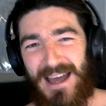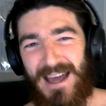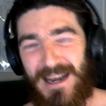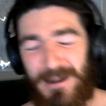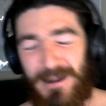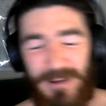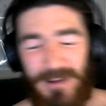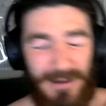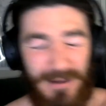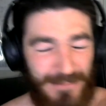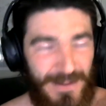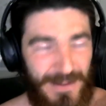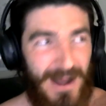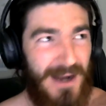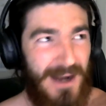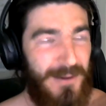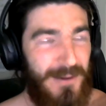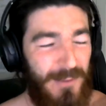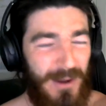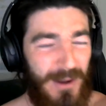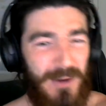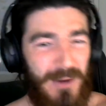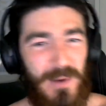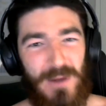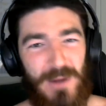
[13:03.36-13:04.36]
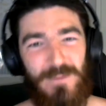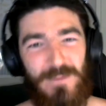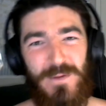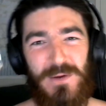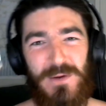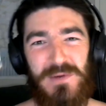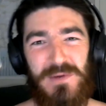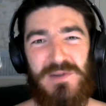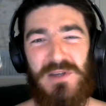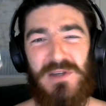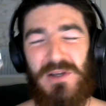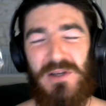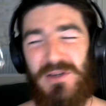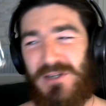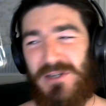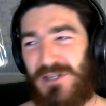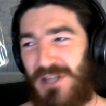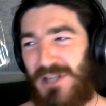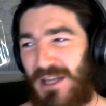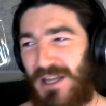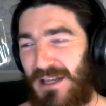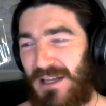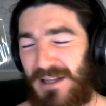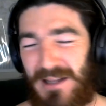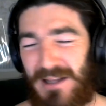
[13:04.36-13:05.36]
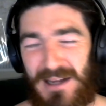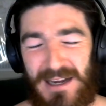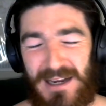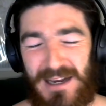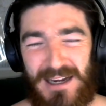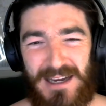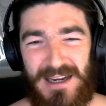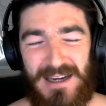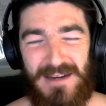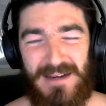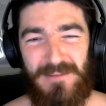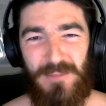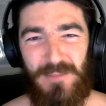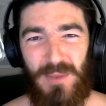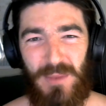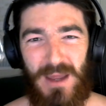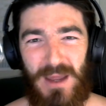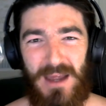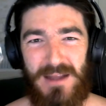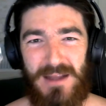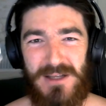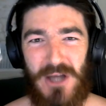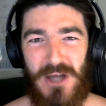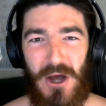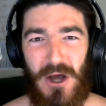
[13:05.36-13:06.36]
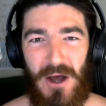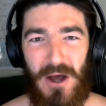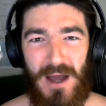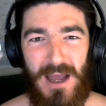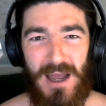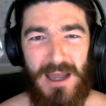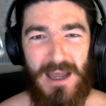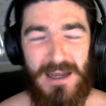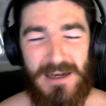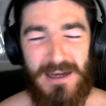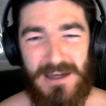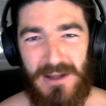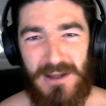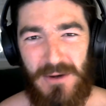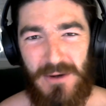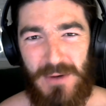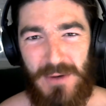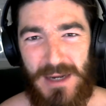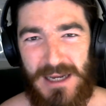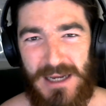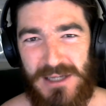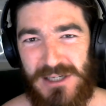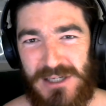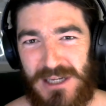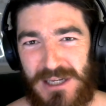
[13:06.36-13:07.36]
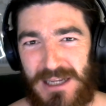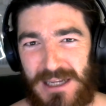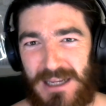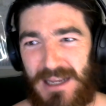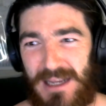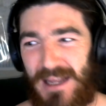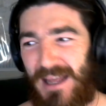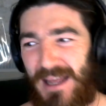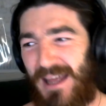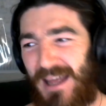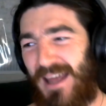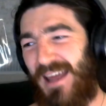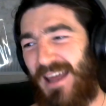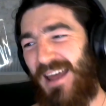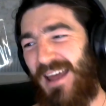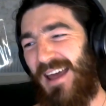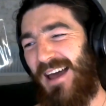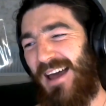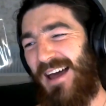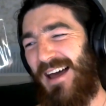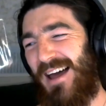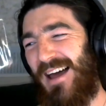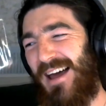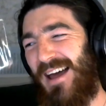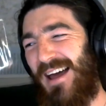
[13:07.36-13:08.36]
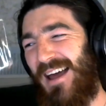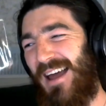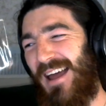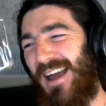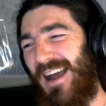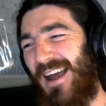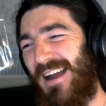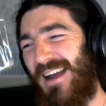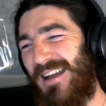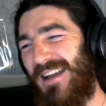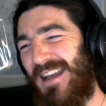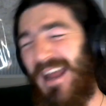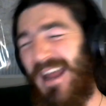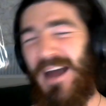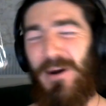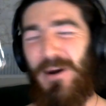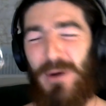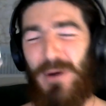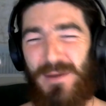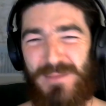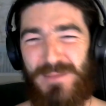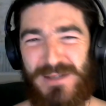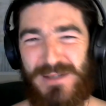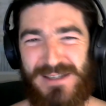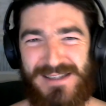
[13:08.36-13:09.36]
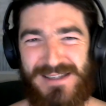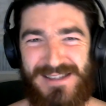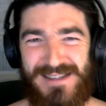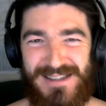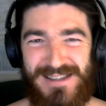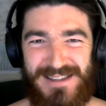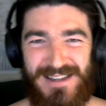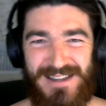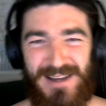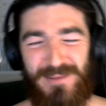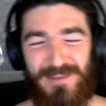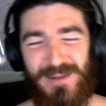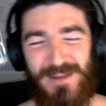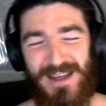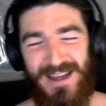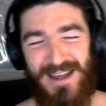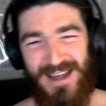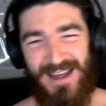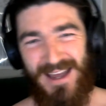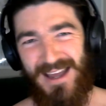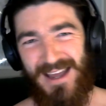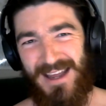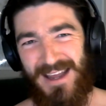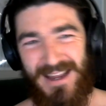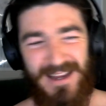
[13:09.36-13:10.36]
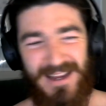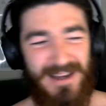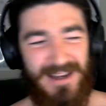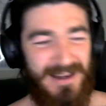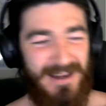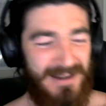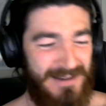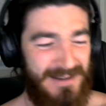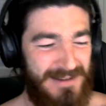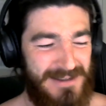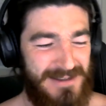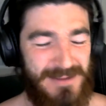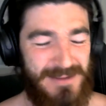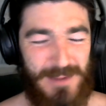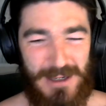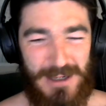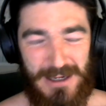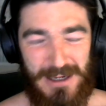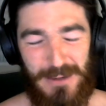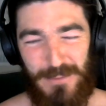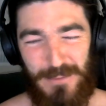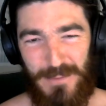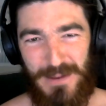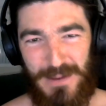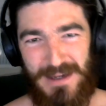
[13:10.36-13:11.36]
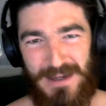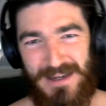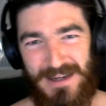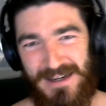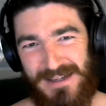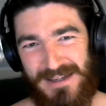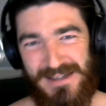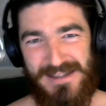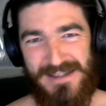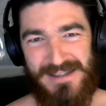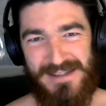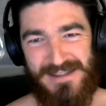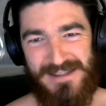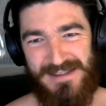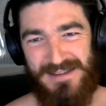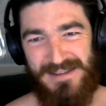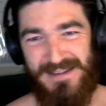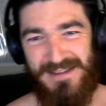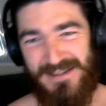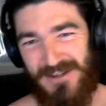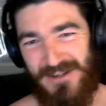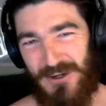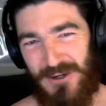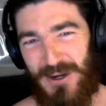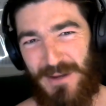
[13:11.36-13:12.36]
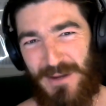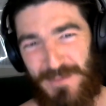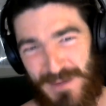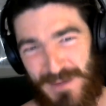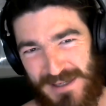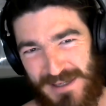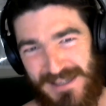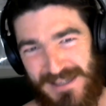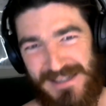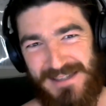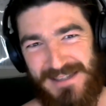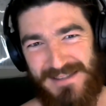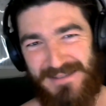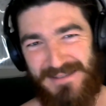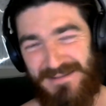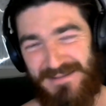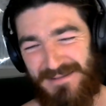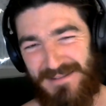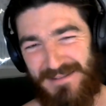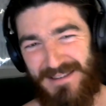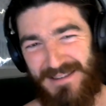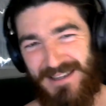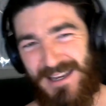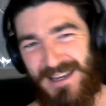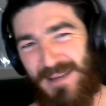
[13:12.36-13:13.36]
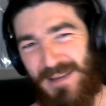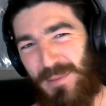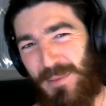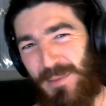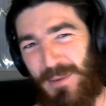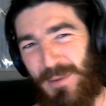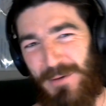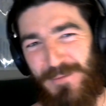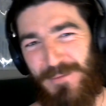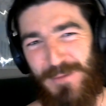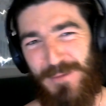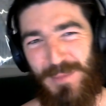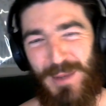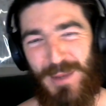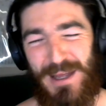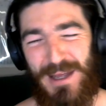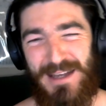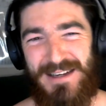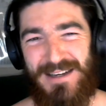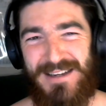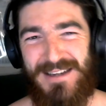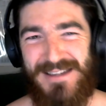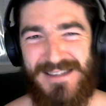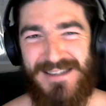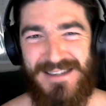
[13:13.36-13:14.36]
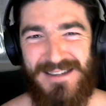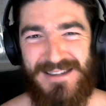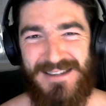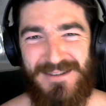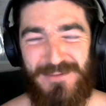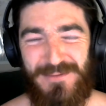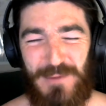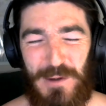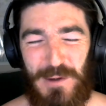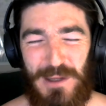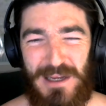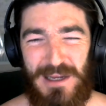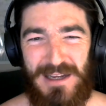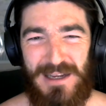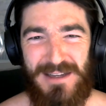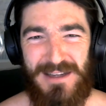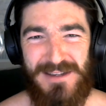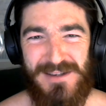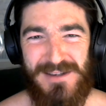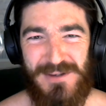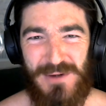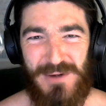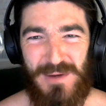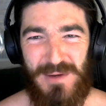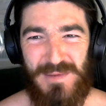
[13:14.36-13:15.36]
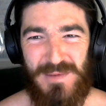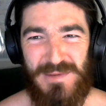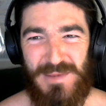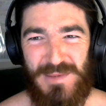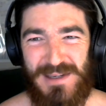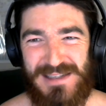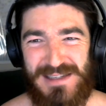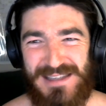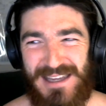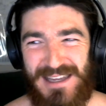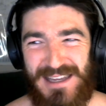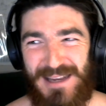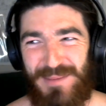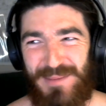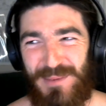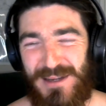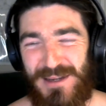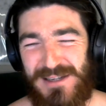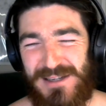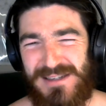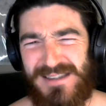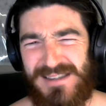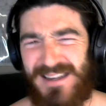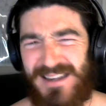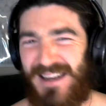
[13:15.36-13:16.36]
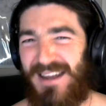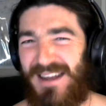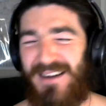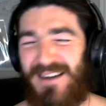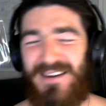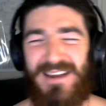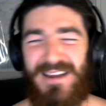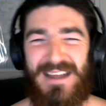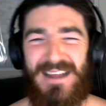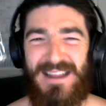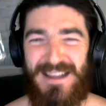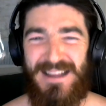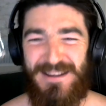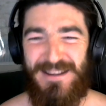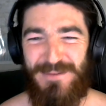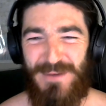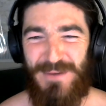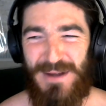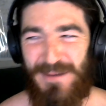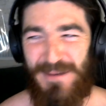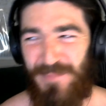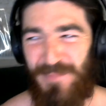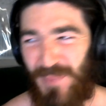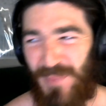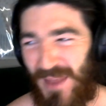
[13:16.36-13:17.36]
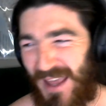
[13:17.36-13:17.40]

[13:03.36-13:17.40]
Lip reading: And I'm like, fuck, why do I feel so shit, like that, tired and low energy? And now I'm like, hey, to my girlfriend, is it all right if I just keep him off the bed? Because it really disrupts my sleep. And she's like, oh yeah, that's fine.